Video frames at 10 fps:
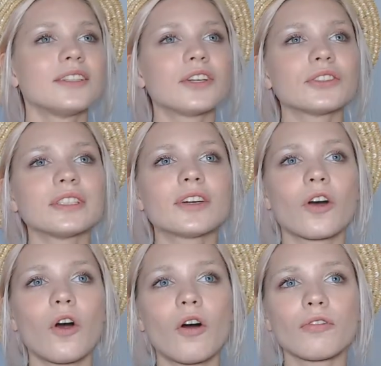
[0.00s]
and
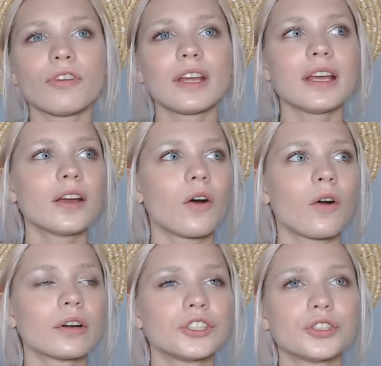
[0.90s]
using coffee
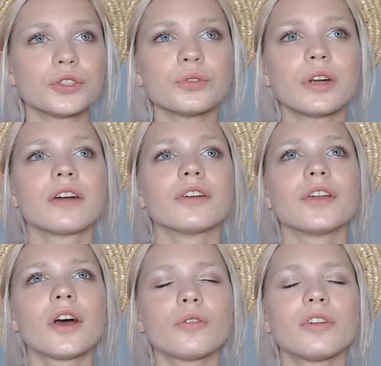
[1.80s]
or sugar.
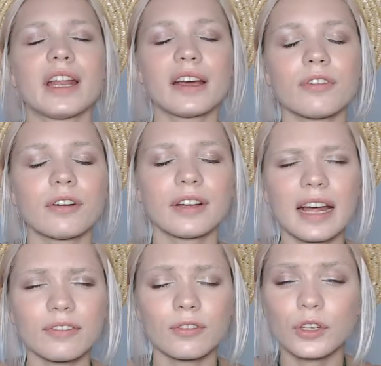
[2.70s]
No, never,
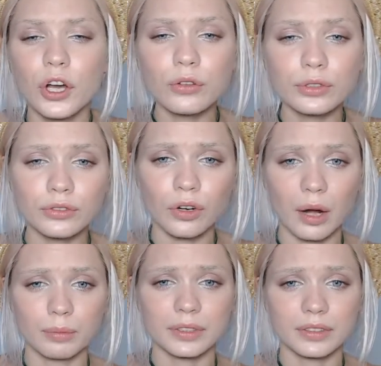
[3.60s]
never, no
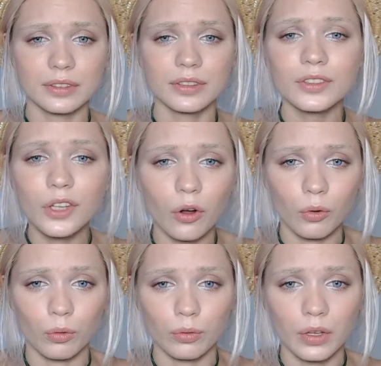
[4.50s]
scrubs.
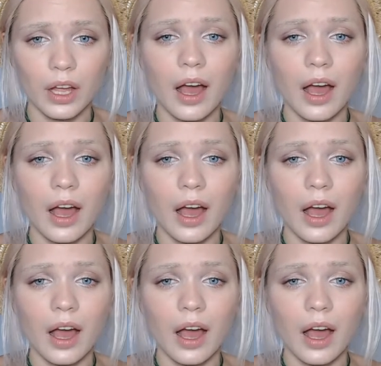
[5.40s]
No.